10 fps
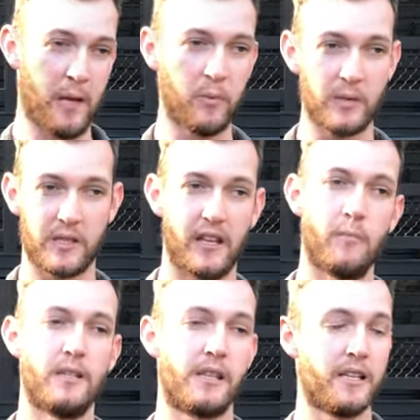People see
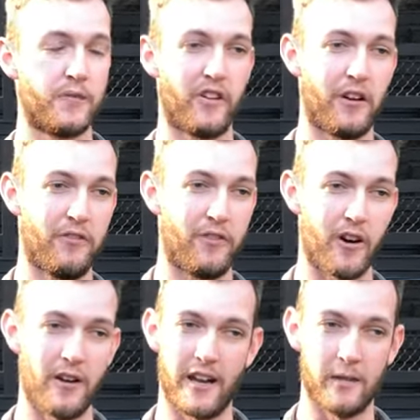them as these very
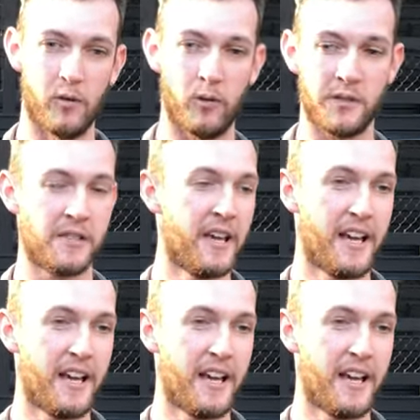foreign animals.